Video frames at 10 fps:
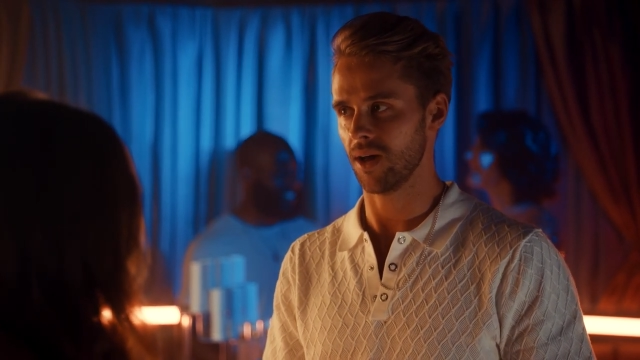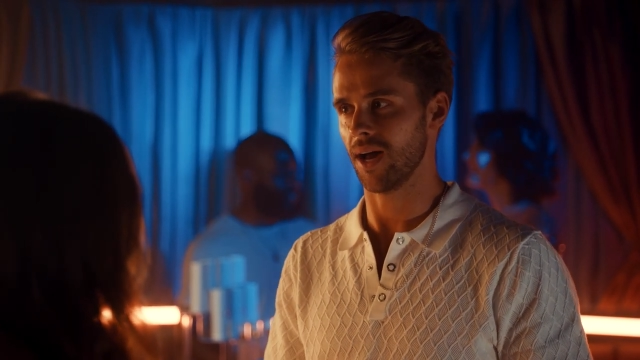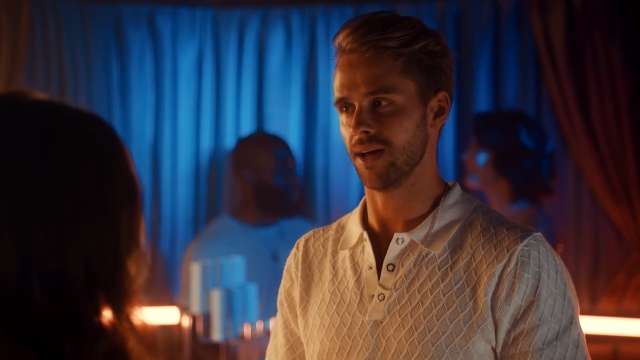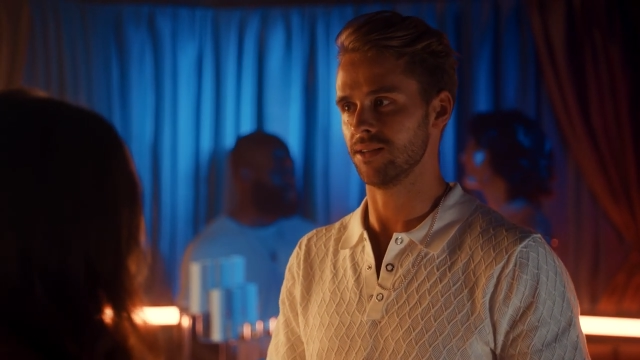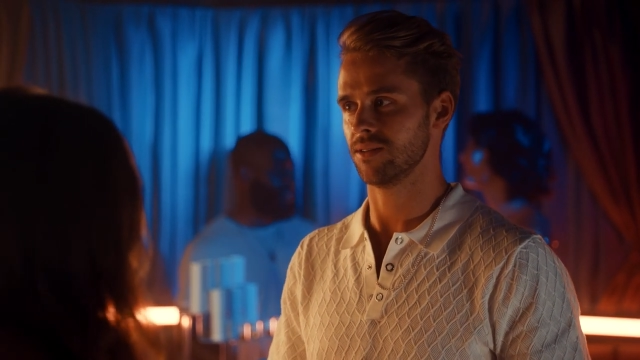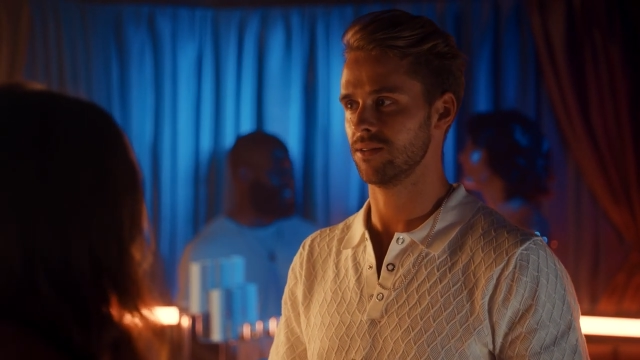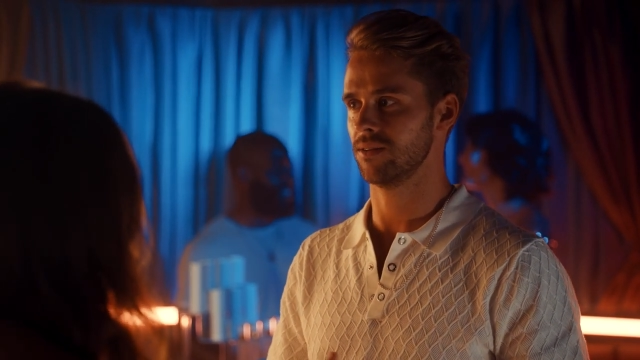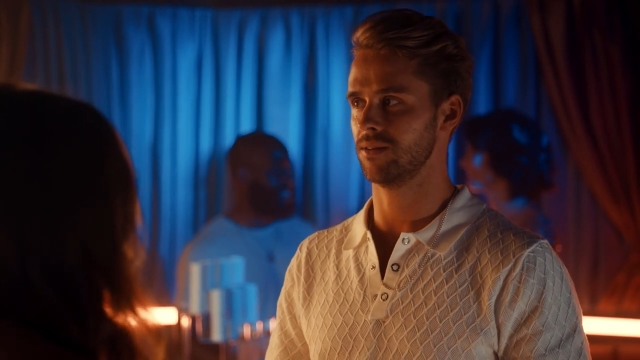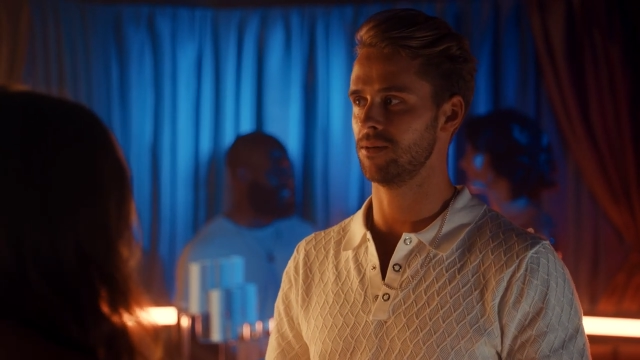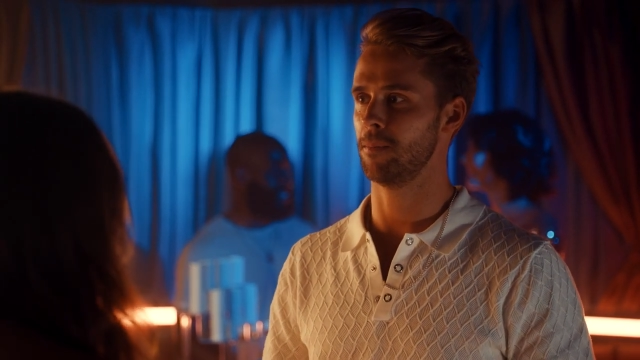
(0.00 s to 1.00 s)
And
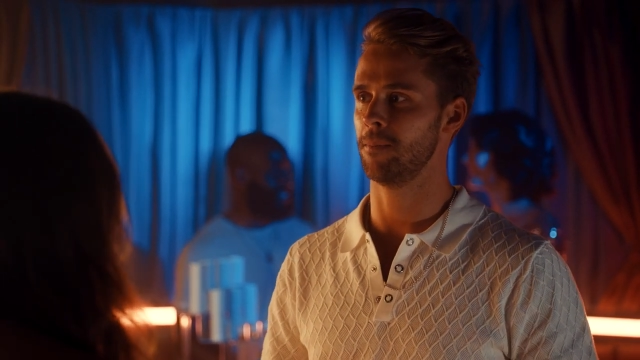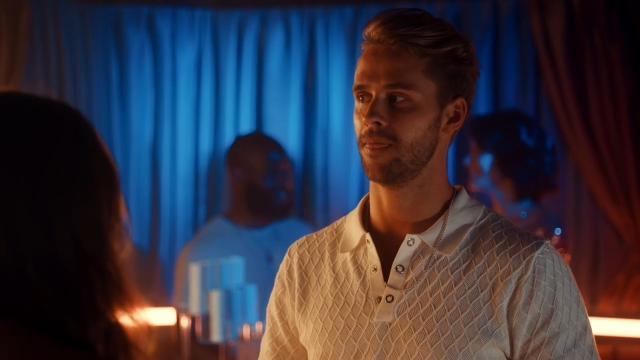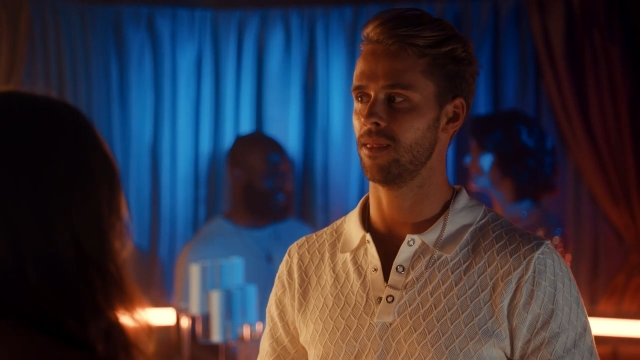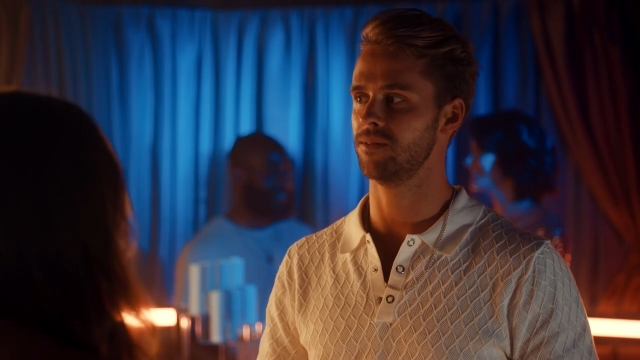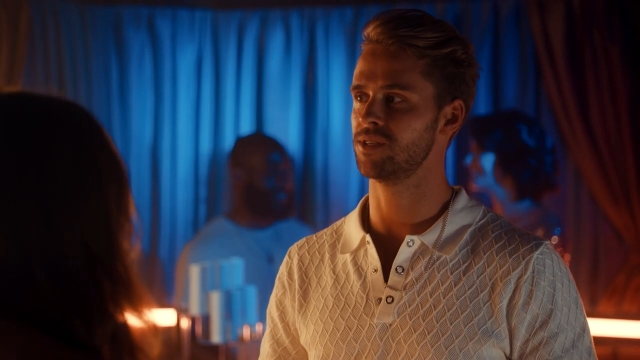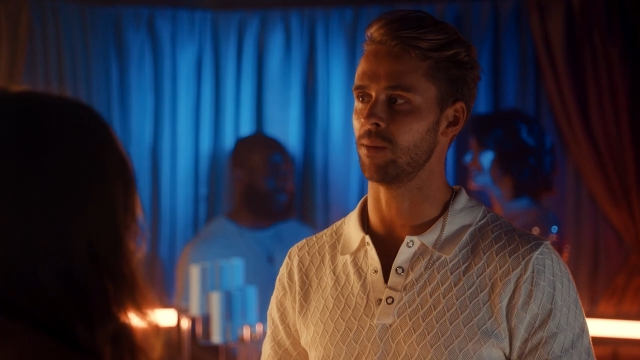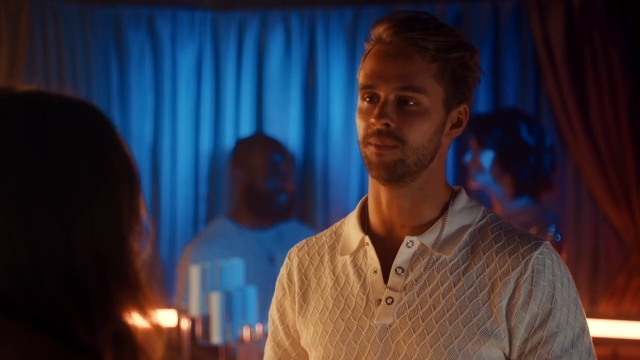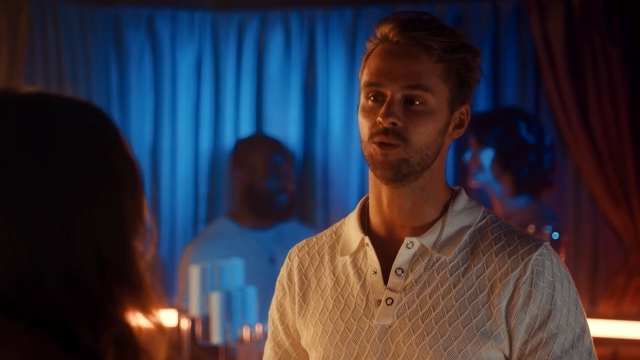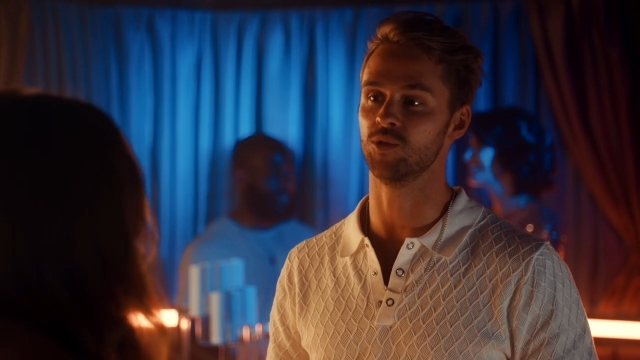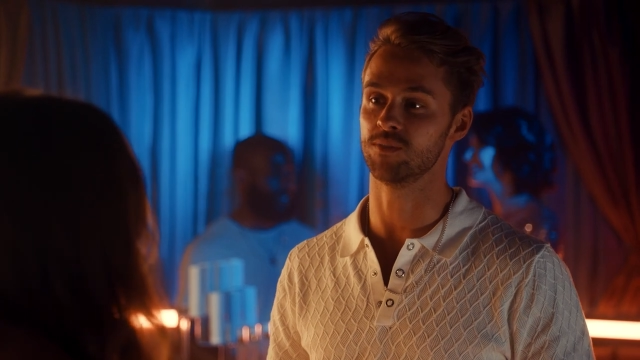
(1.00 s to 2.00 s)

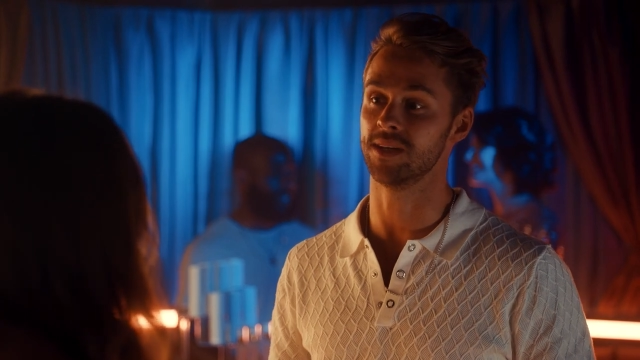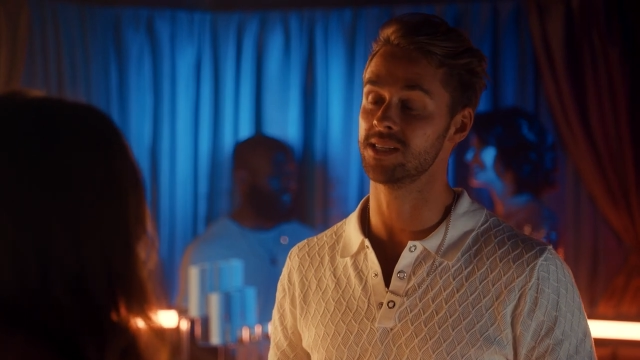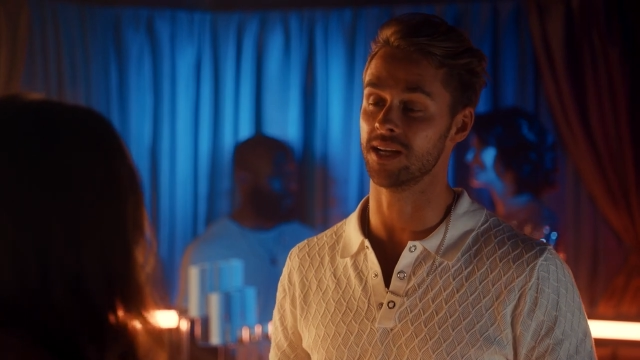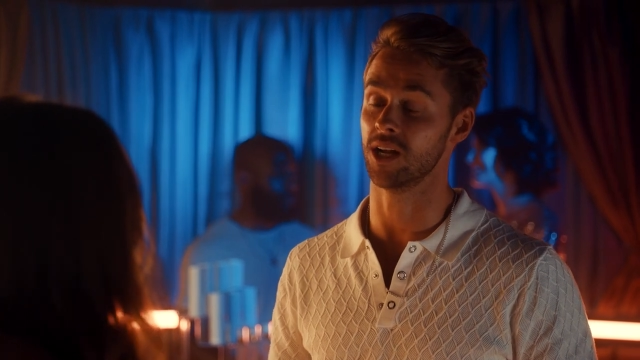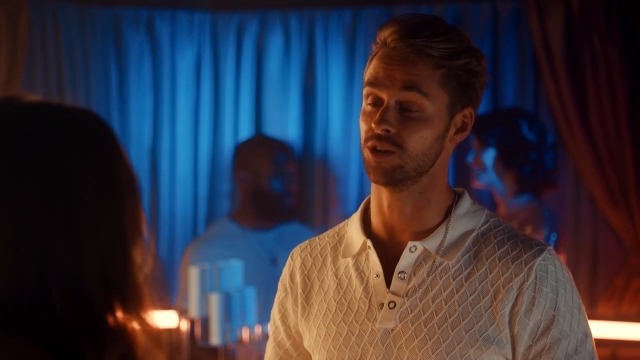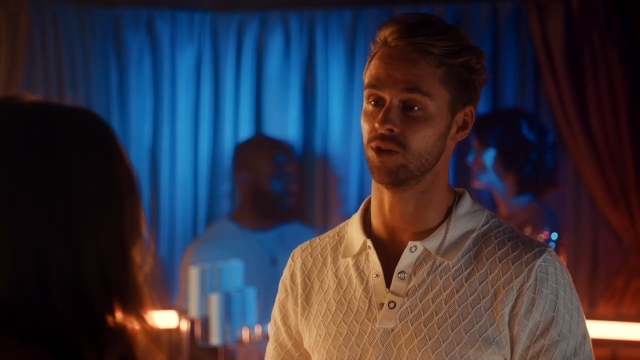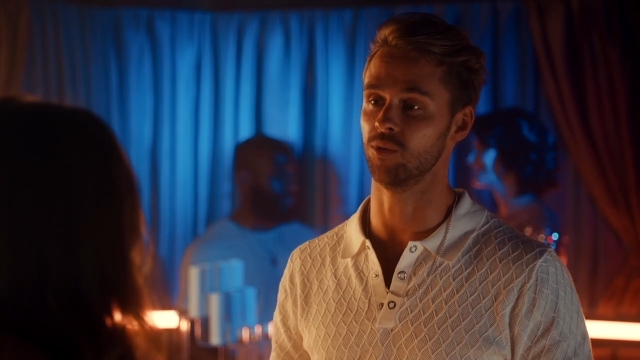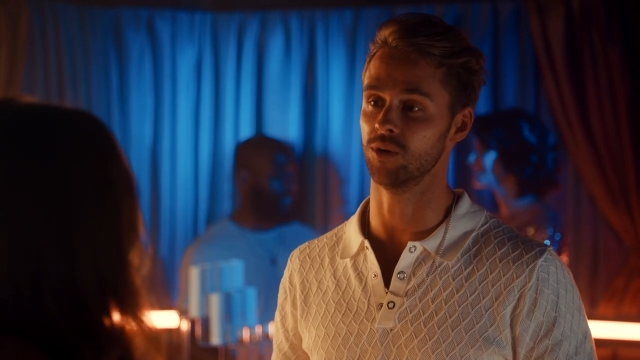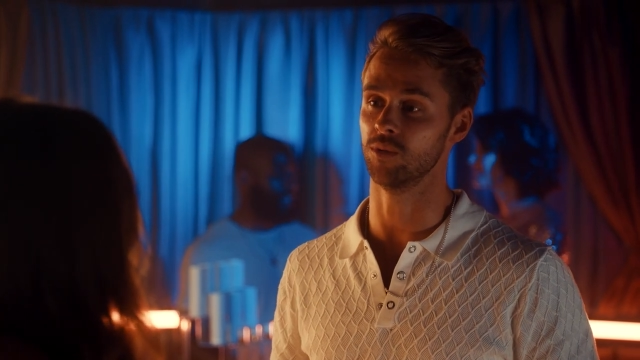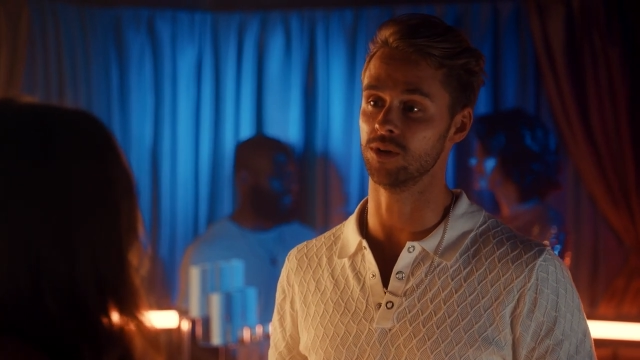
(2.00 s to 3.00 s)
something was missing, and I don't know what it